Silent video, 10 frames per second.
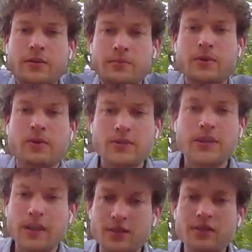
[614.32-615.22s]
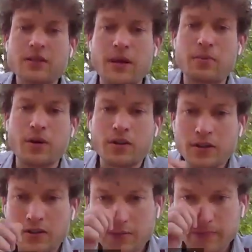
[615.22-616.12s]
because I had it in my pocket,
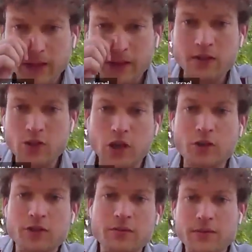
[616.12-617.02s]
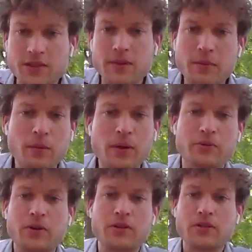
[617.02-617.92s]
and showed him there's my mobile
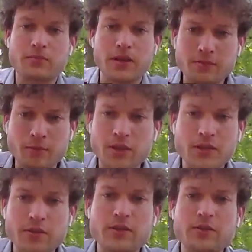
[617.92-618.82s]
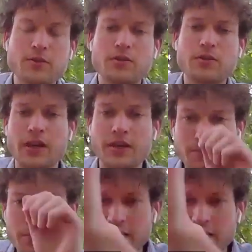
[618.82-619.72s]
phone, but won't give it to you. I
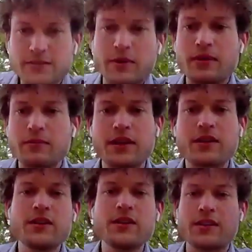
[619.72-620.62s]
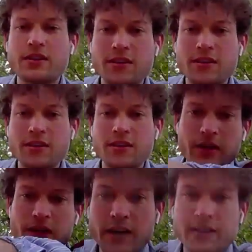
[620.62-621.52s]
placed my keys and the
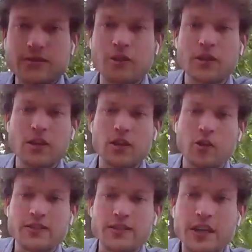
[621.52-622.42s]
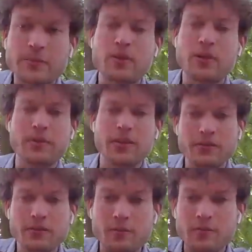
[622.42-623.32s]
Israeli flags on a sideboard,
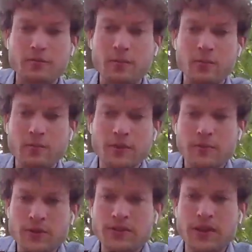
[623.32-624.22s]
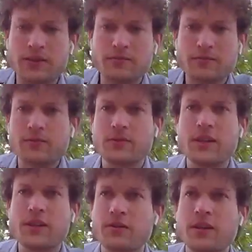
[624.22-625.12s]
but was not,
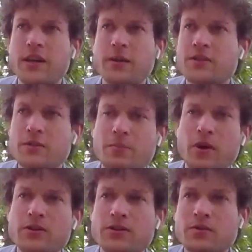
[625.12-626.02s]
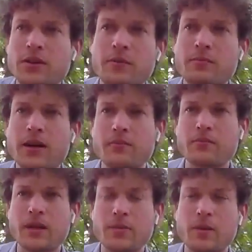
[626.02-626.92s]
didn't think I was supposed to give him
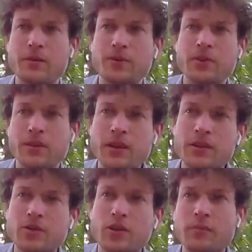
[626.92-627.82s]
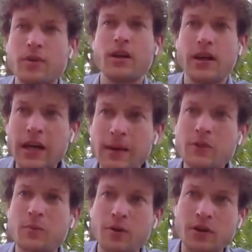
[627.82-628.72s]
my mobile phone. And then he told me, empty
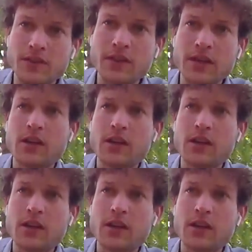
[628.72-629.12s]
your pockets,